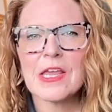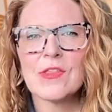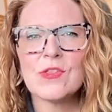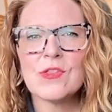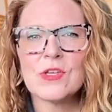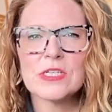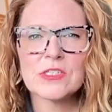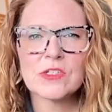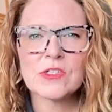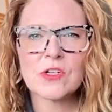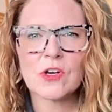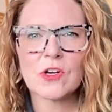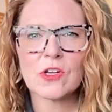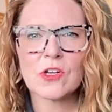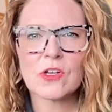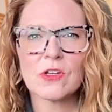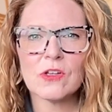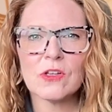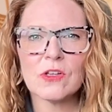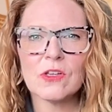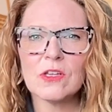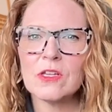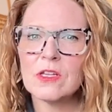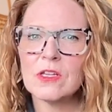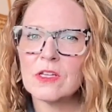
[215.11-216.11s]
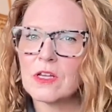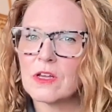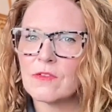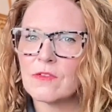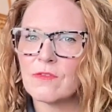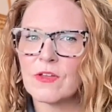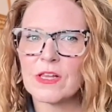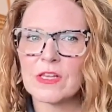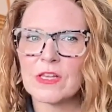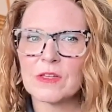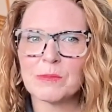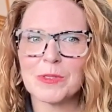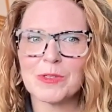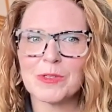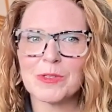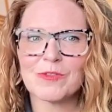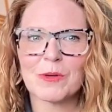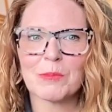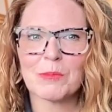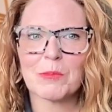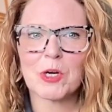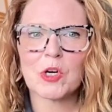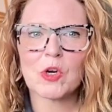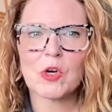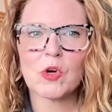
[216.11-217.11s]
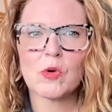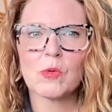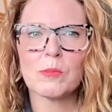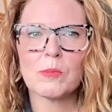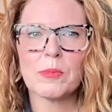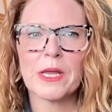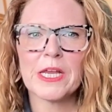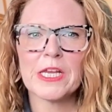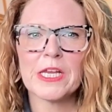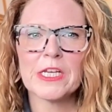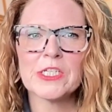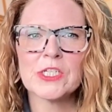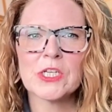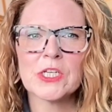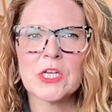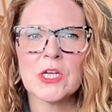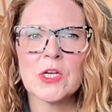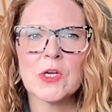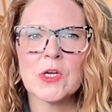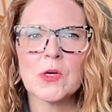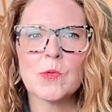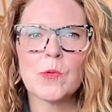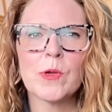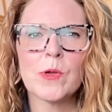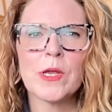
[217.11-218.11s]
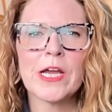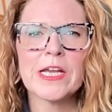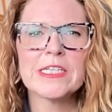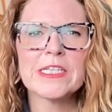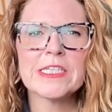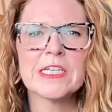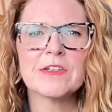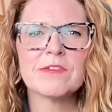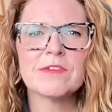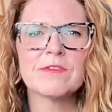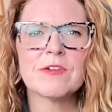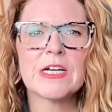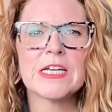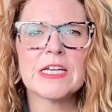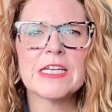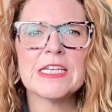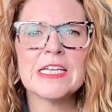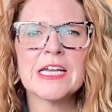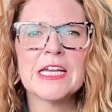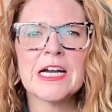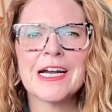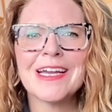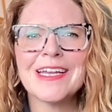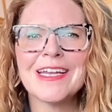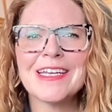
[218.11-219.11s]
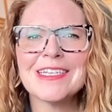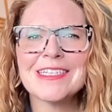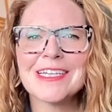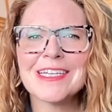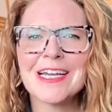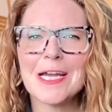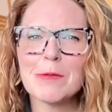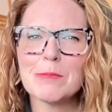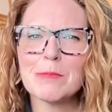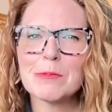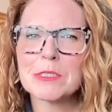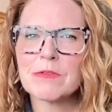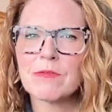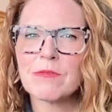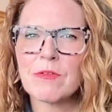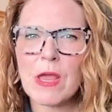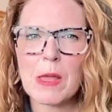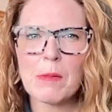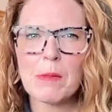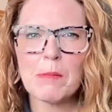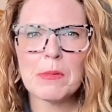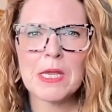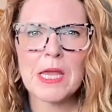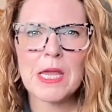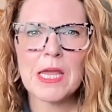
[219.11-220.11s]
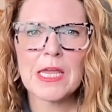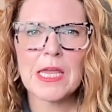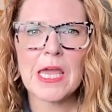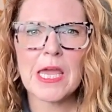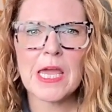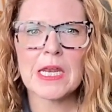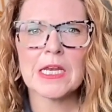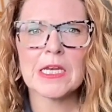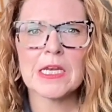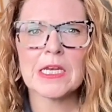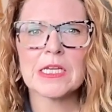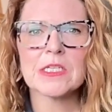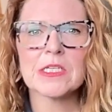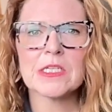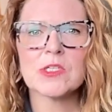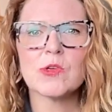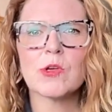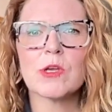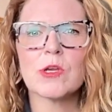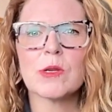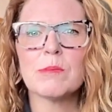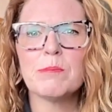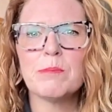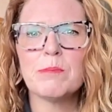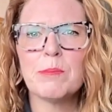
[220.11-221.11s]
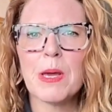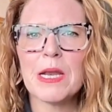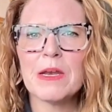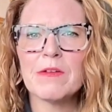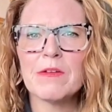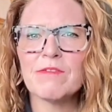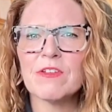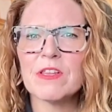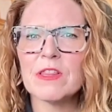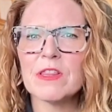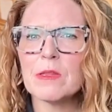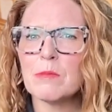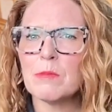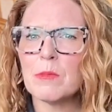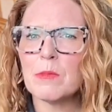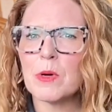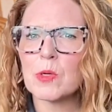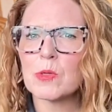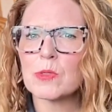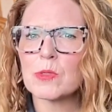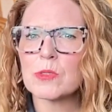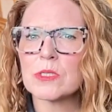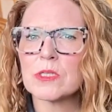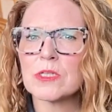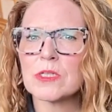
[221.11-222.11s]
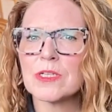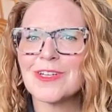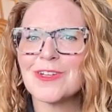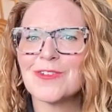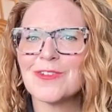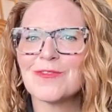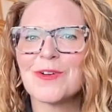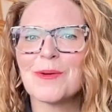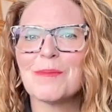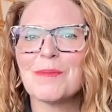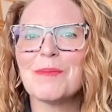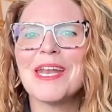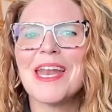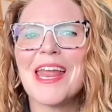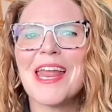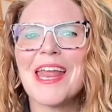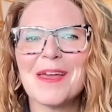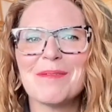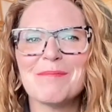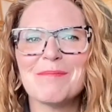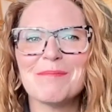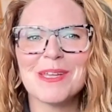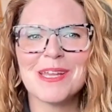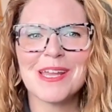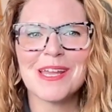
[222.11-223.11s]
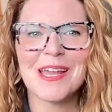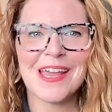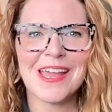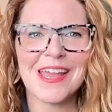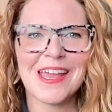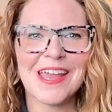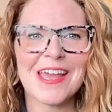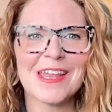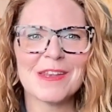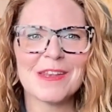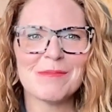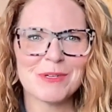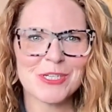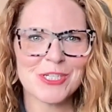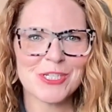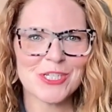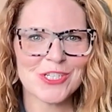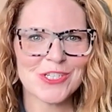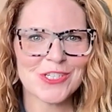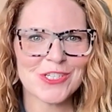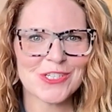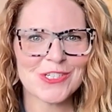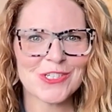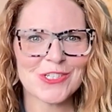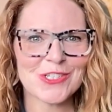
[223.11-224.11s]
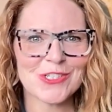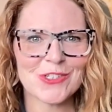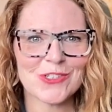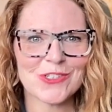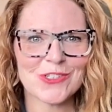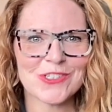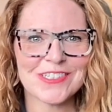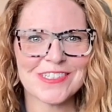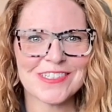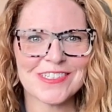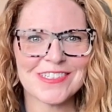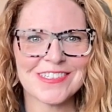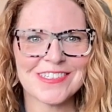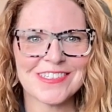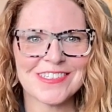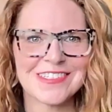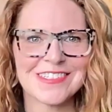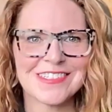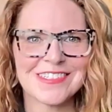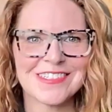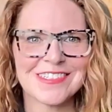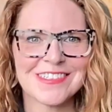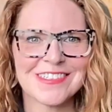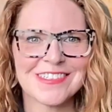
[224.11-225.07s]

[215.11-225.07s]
In this article, available from our homepage, we identify nine types of M B A candidates who can benefit the most from an M B A admissions consultant.